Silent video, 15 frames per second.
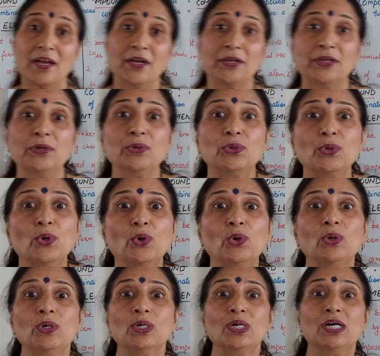You
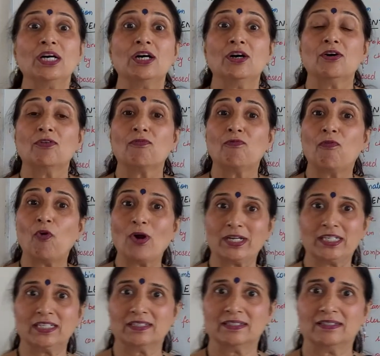know,
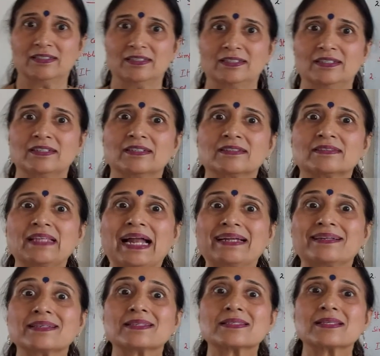water,
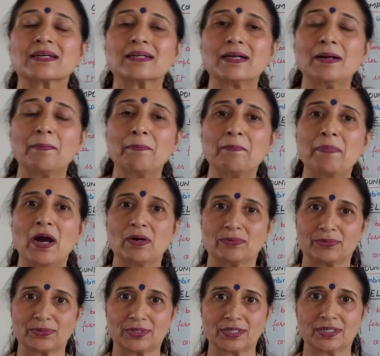that is the
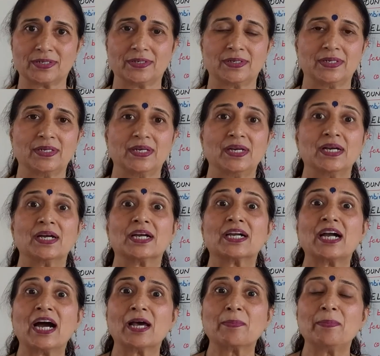compound.
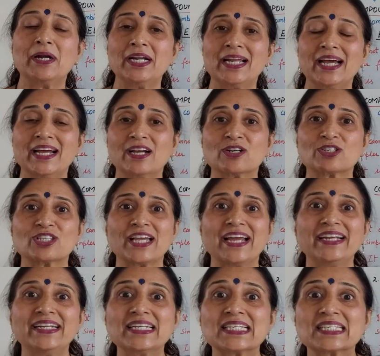Carbon
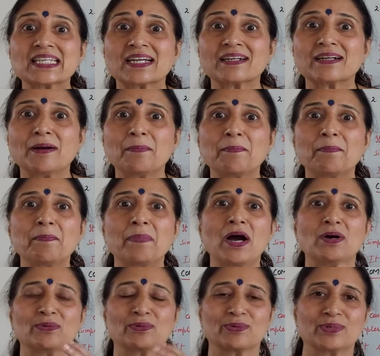dioxide is a
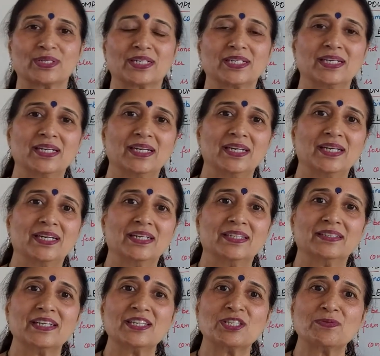compound.
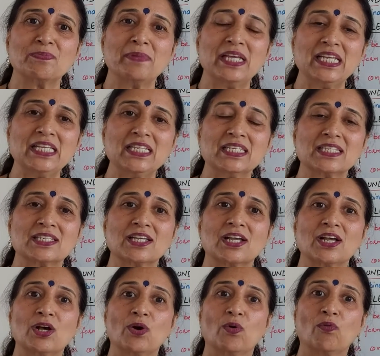This means
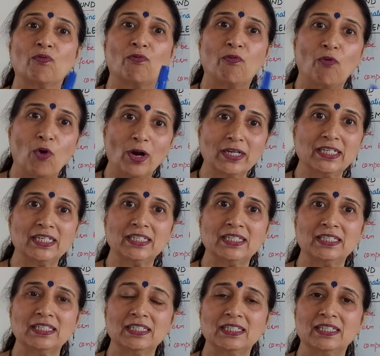
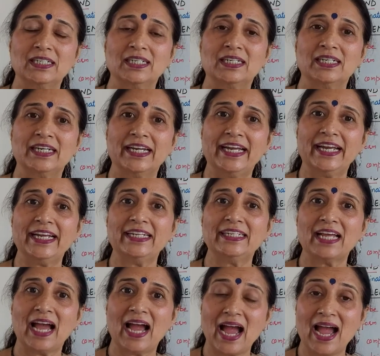water, it
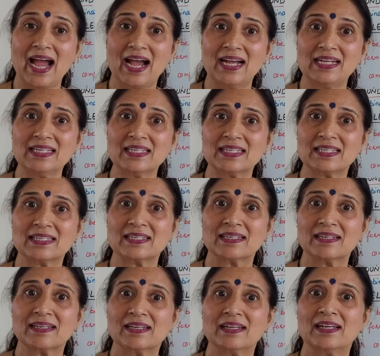has
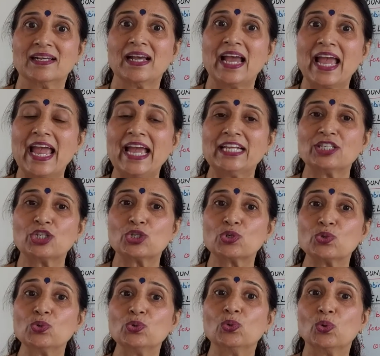
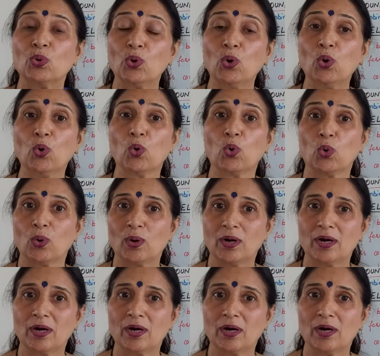H2O